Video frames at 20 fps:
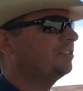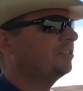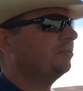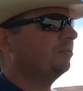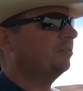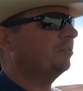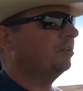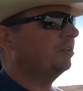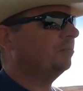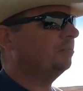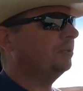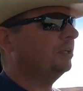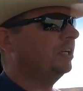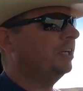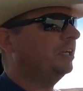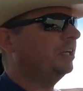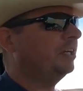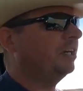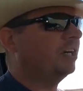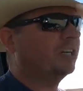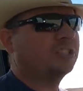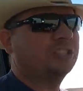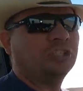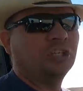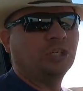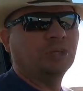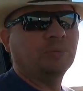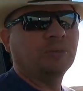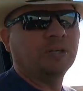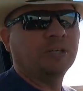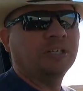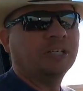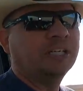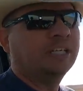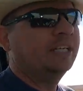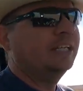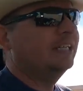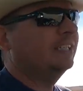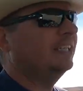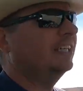storm in October
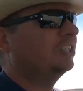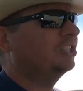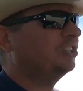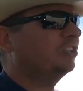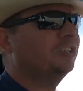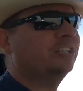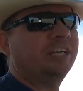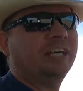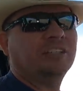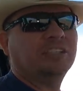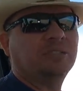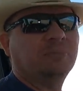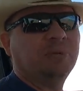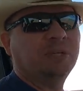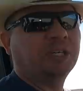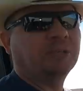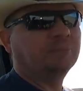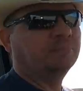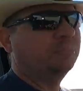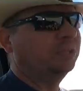that turned out to be a